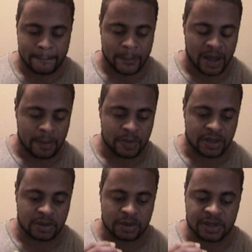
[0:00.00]

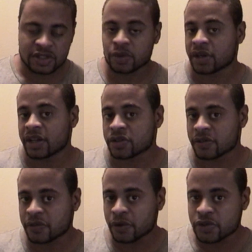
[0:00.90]
The business owner cannot
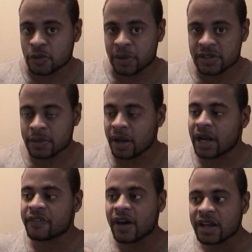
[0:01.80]
afford to pay them, and
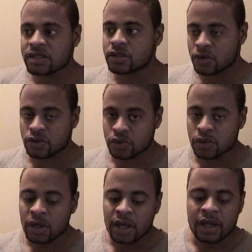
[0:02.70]
I've actually talked to
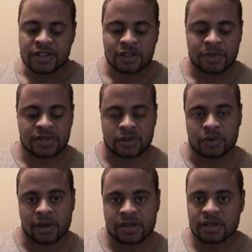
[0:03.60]
some business
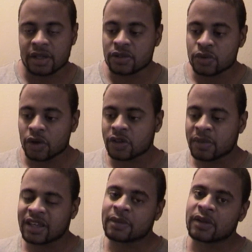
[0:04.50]
owners, and they're not
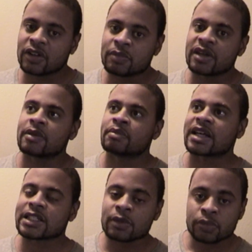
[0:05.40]
making
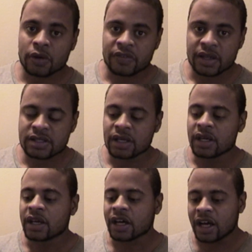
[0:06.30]
maximum profits.
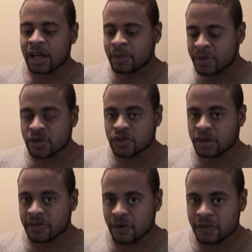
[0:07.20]
Maybe it's not to
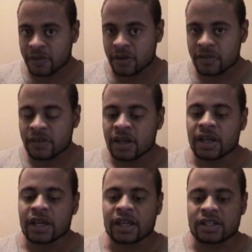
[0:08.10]
live off of.
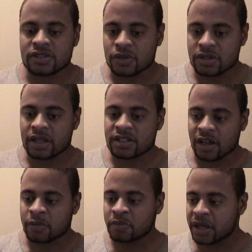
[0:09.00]
It is not like they
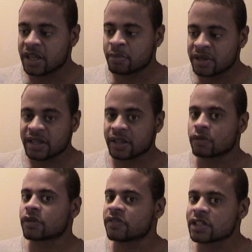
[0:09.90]
are making money out of
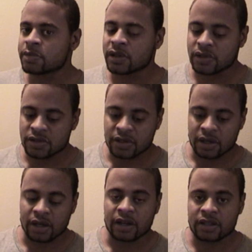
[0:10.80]
a fist because
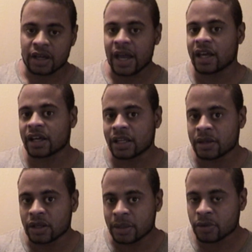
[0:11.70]
they hire
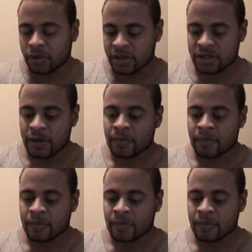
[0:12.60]
illegal immigrants